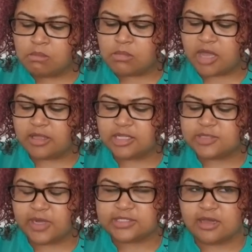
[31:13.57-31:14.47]
I think that's
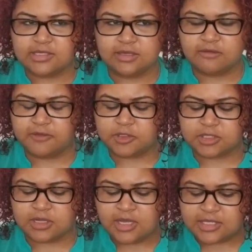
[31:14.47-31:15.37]
why it's causing
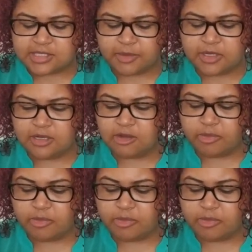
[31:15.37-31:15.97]
confusion. Some of you didn't